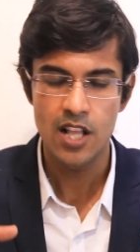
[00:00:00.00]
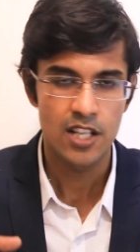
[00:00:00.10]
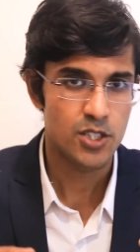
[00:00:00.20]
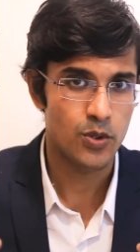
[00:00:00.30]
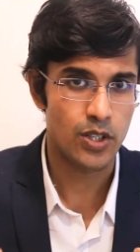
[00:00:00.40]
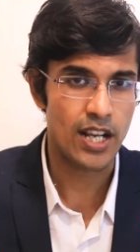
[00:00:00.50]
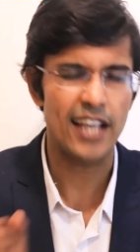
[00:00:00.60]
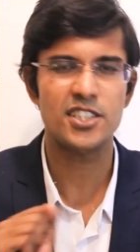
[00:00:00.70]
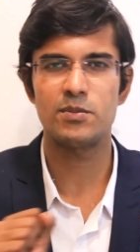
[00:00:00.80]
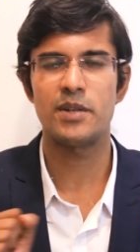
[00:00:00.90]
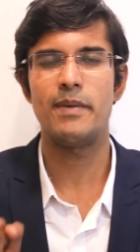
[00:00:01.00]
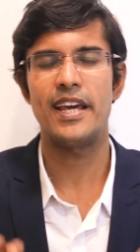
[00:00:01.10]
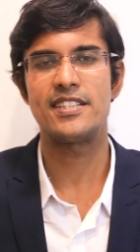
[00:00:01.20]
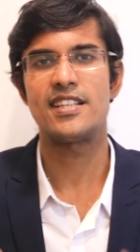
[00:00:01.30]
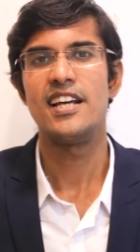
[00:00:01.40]
your customer
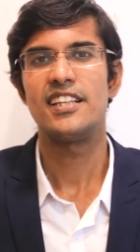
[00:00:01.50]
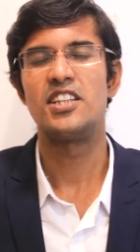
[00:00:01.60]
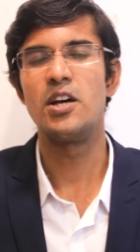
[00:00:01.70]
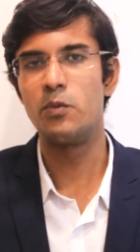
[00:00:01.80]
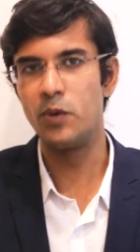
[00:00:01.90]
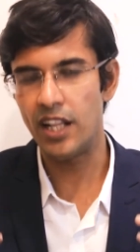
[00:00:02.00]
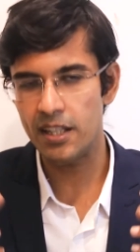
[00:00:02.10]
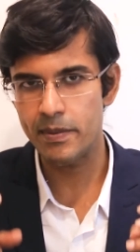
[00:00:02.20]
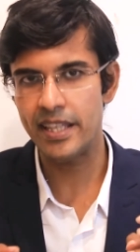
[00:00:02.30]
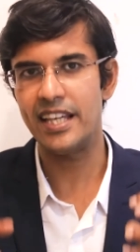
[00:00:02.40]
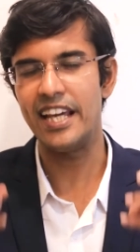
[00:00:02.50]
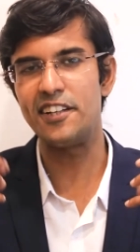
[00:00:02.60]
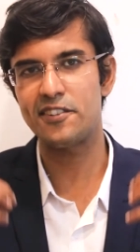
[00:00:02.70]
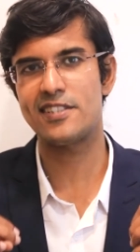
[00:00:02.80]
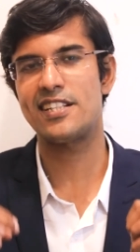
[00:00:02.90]
base, they will be
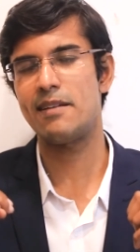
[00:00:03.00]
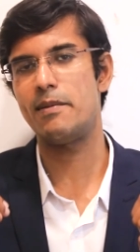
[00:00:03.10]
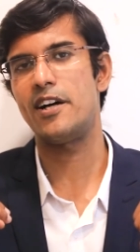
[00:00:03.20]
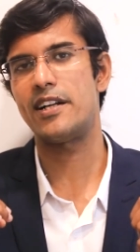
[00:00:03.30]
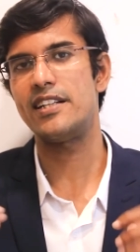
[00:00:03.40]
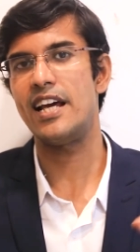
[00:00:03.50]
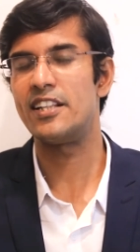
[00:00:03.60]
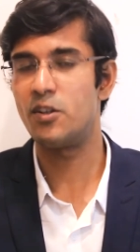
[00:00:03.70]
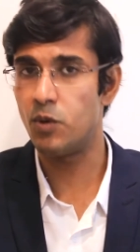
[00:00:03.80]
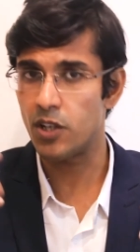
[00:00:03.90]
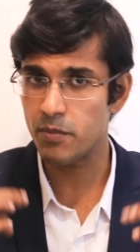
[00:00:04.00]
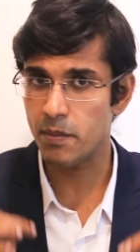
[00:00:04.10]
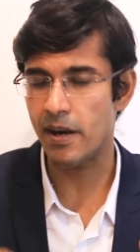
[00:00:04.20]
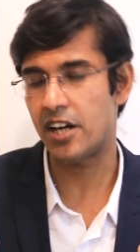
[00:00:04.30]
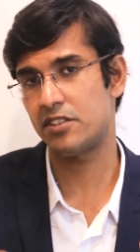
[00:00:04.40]
interested about it and they want to be
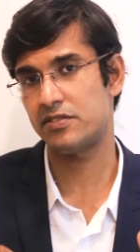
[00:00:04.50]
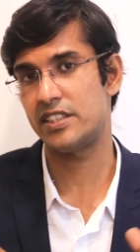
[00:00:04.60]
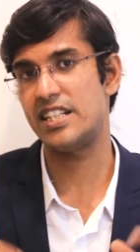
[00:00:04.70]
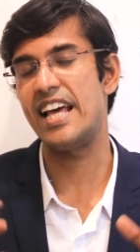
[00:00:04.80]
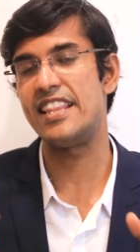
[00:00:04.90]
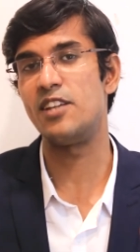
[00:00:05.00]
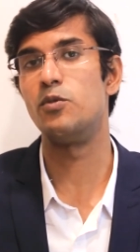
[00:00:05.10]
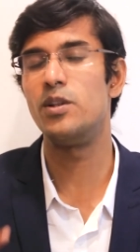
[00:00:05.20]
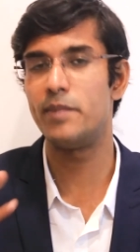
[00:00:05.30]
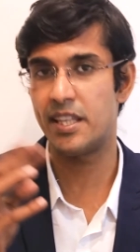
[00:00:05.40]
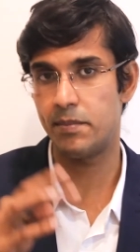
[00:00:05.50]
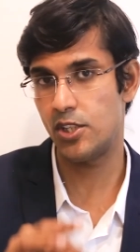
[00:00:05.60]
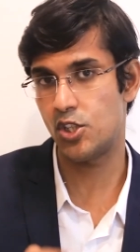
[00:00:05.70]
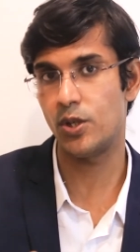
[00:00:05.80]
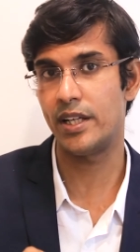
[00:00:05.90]
part of it and they will be keep
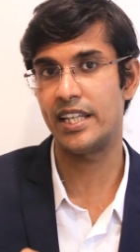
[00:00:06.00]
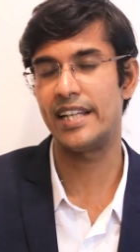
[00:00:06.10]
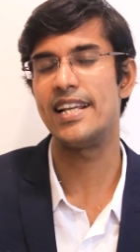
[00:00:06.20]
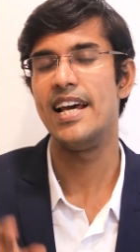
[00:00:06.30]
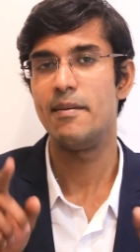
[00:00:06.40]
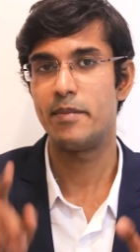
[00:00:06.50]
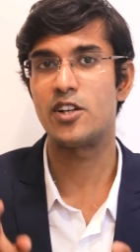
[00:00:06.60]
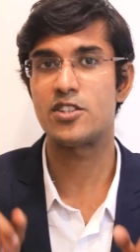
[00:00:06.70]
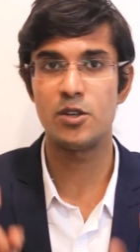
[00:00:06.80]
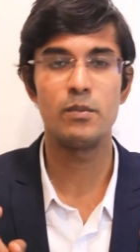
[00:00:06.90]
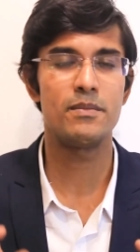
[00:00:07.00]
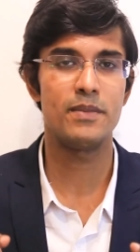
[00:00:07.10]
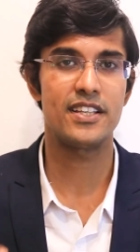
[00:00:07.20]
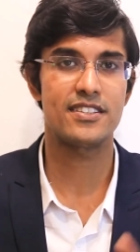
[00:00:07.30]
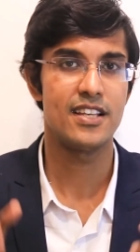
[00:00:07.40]
enjoying it, because human
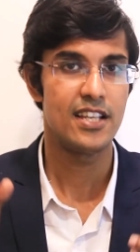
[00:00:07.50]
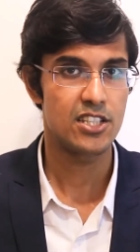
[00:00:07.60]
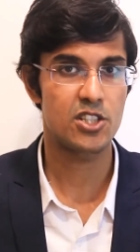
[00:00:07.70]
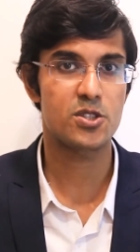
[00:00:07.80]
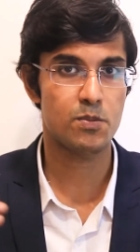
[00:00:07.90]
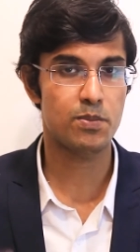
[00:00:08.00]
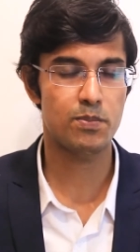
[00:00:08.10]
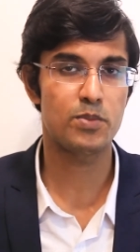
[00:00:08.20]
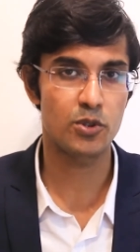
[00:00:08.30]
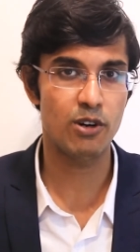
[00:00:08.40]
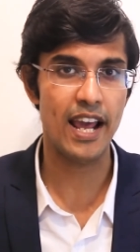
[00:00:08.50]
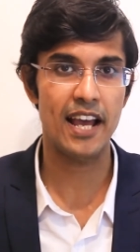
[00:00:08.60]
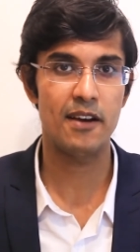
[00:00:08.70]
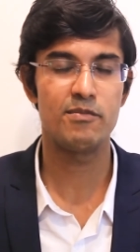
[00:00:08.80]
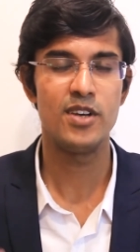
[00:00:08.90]
beings just
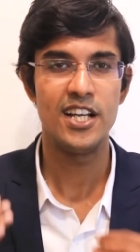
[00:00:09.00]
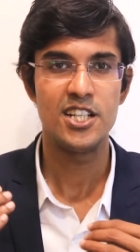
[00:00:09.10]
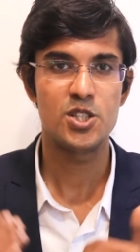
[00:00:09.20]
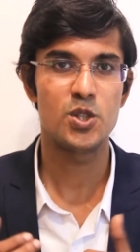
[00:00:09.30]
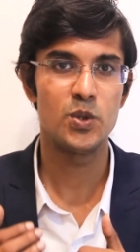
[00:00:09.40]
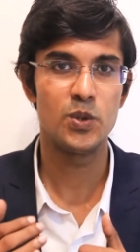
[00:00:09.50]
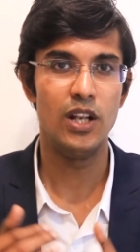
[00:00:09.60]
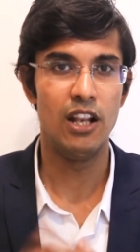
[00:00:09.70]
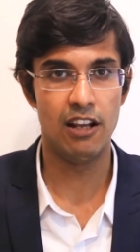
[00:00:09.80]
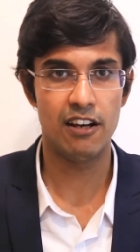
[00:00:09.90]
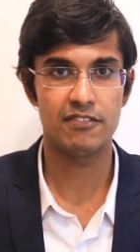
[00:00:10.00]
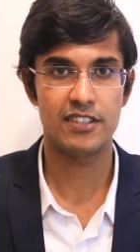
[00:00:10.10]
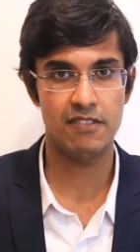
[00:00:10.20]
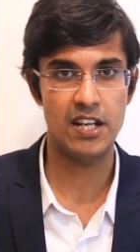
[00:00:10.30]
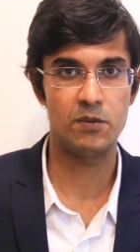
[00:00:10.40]
program to love the
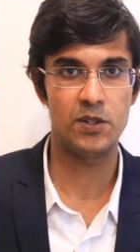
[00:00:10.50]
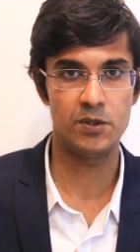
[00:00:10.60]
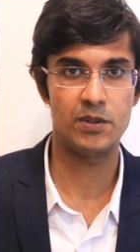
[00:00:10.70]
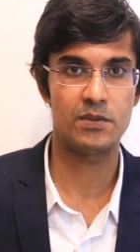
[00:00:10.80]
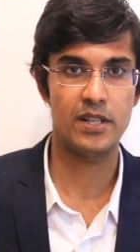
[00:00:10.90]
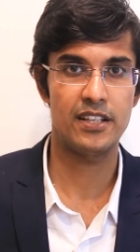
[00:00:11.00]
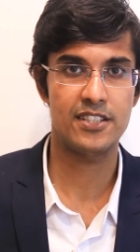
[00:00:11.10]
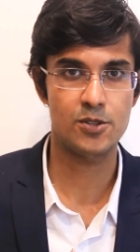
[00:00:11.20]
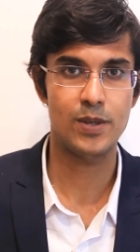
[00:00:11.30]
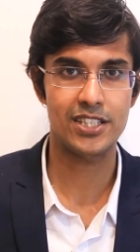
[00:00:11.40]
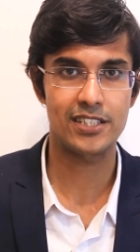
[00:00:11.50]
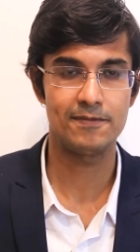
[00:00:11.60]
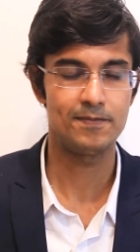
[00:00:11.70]
variable reward situation.